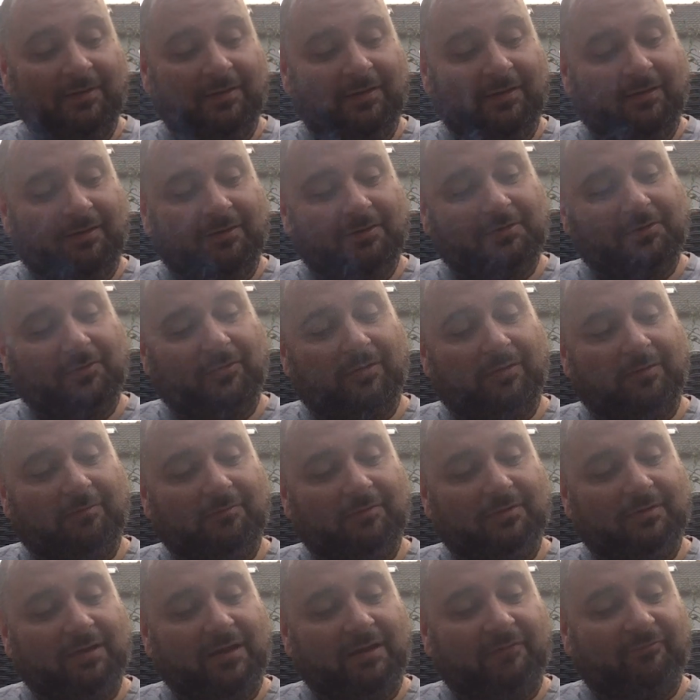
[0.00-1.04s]
So
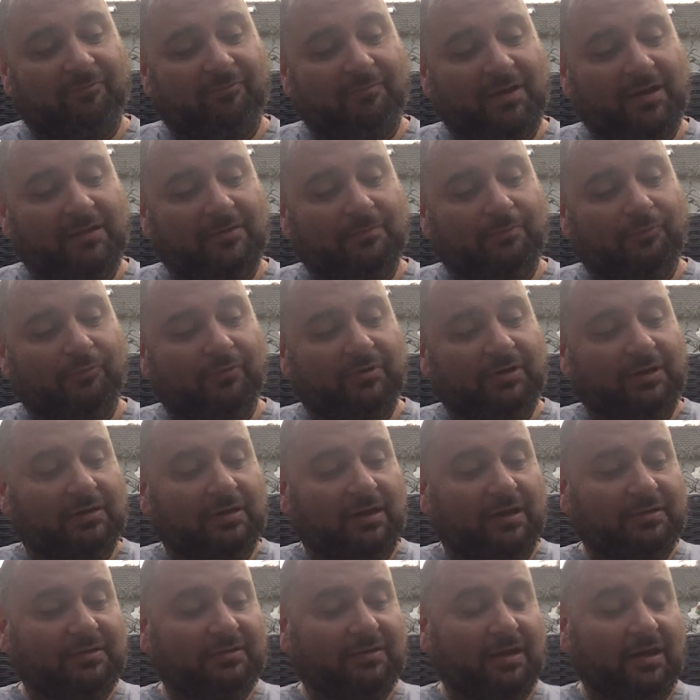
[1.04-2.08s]
they've made a pretty
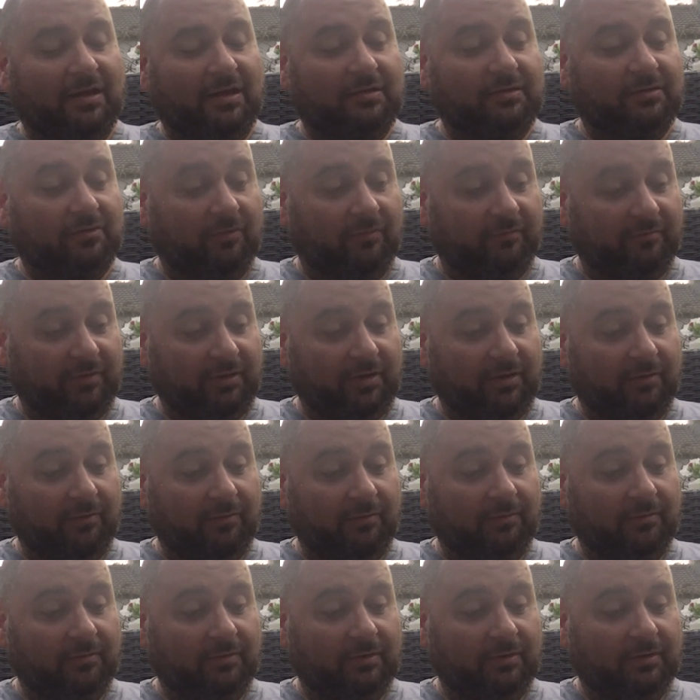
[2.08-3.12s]
nice text over here.
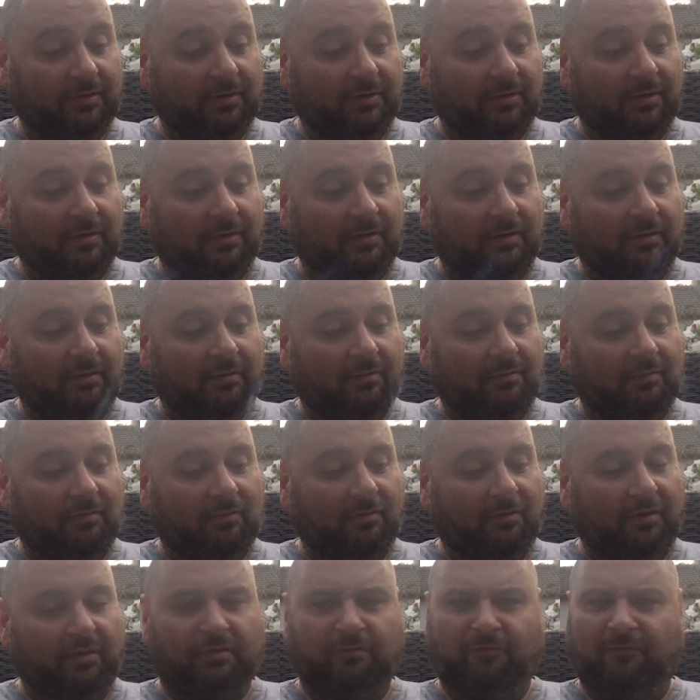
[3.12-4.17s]

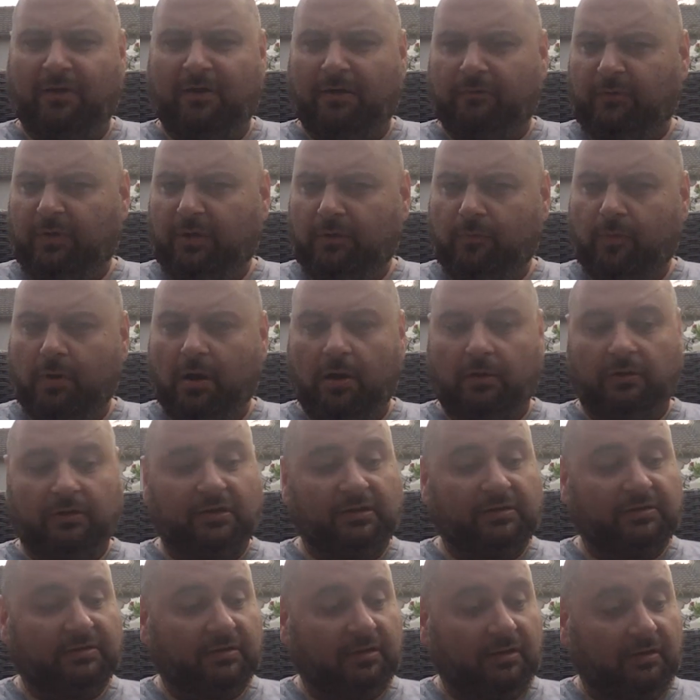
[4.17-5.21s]
It's very rare, they
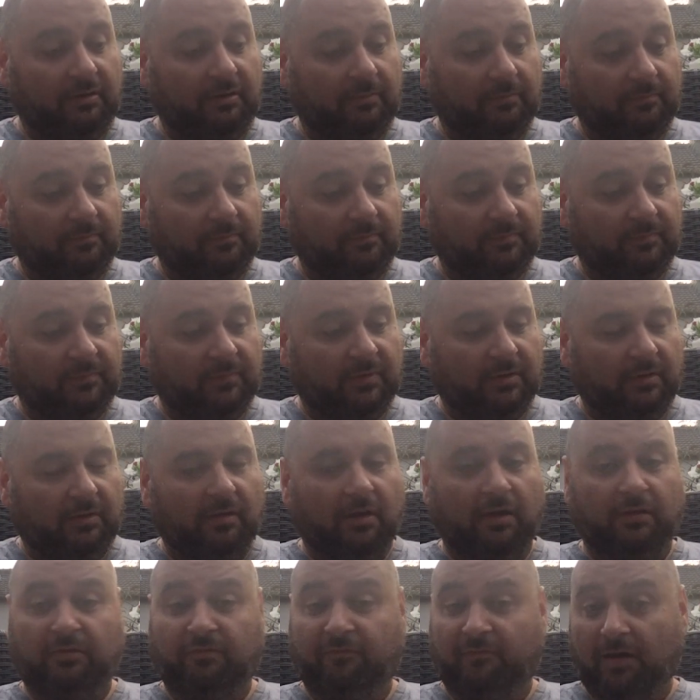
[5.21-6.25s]
say.
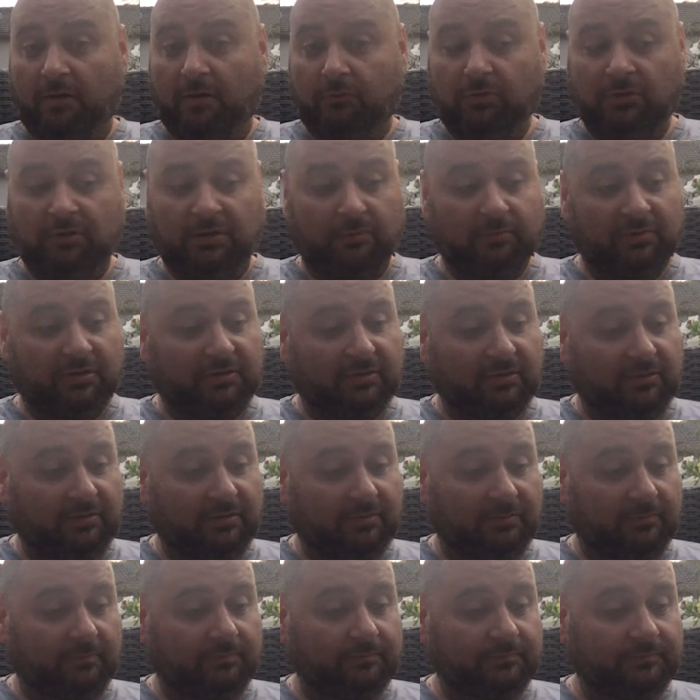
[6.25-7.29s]
It's very limited.
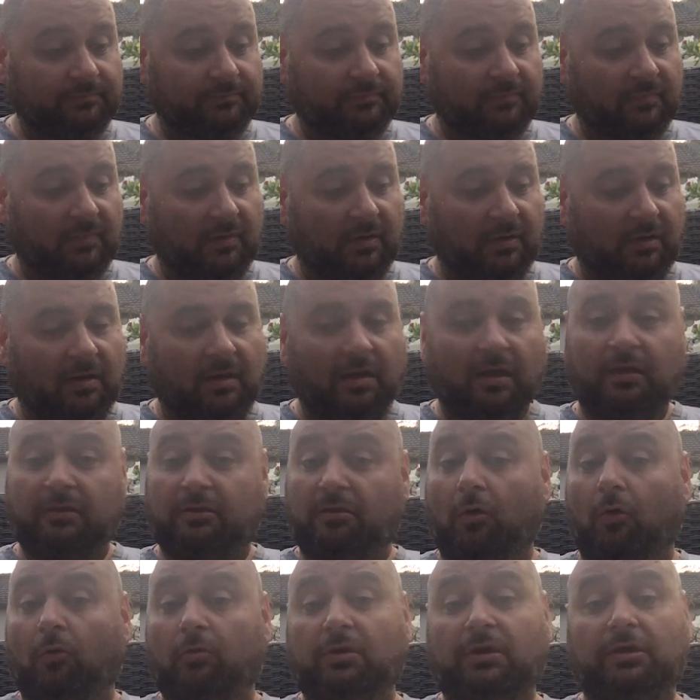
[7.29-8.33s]
It's
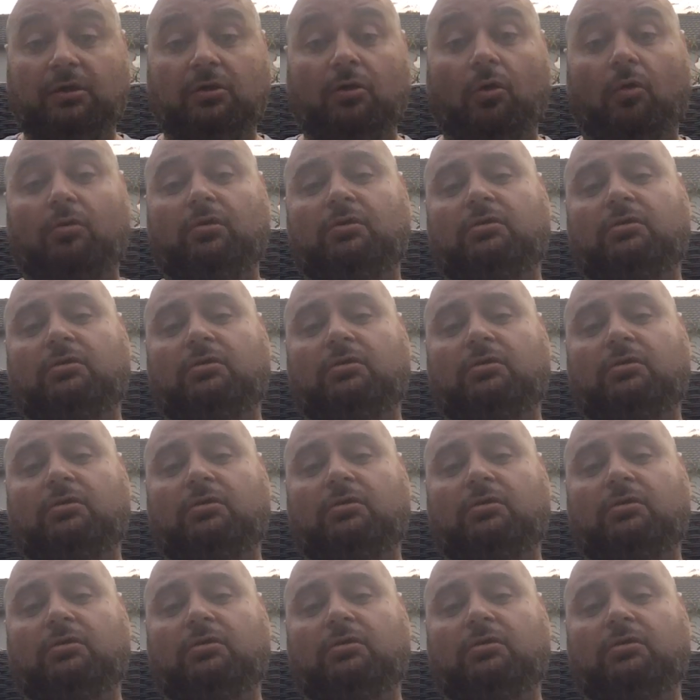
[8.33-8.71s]
only going to